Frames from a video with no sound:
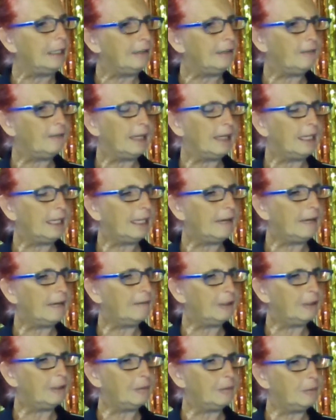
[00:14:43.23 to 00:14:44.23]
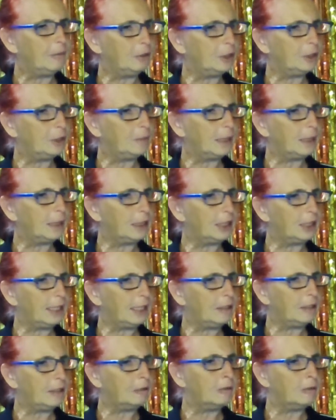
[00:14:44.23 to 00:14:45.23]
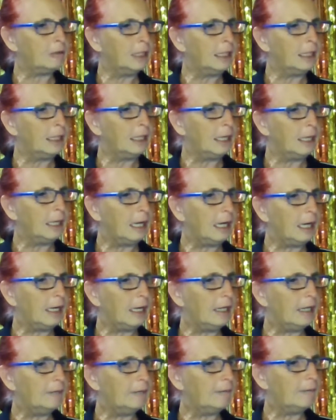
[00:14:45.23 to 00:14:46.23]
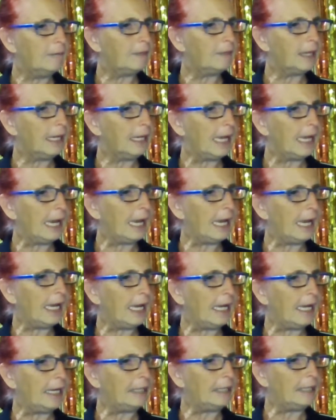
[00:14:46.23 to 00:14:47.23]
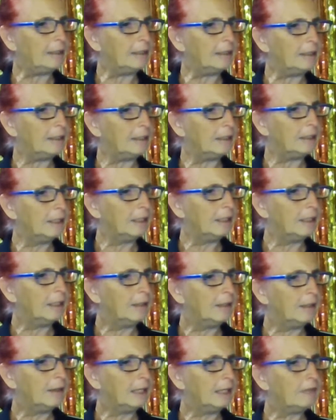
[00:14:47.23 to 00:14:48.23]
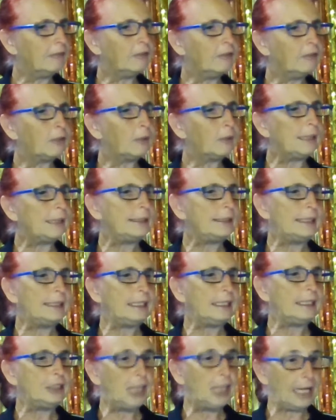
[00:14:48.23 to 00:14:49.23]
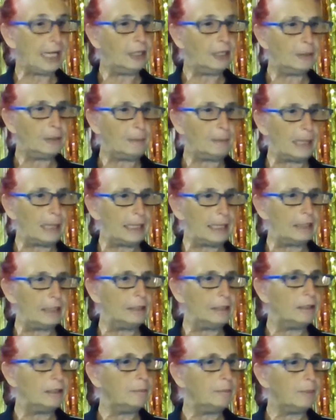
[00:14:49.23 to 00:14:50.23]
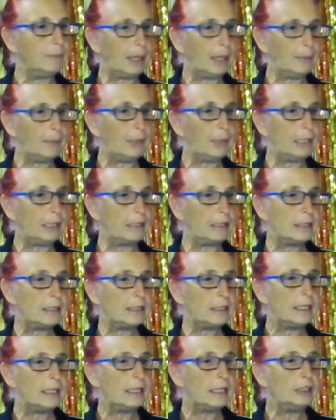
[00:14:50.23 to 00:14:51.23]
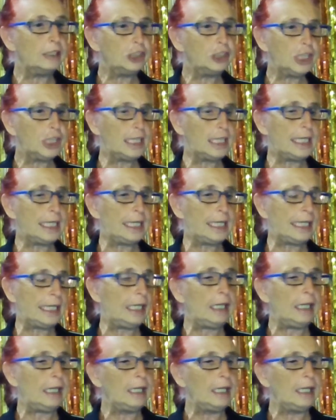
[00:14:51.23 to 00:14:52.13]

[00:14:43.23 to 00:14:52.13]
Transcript: they carry on watching my channel. They requested yellow melon, peppers, chili,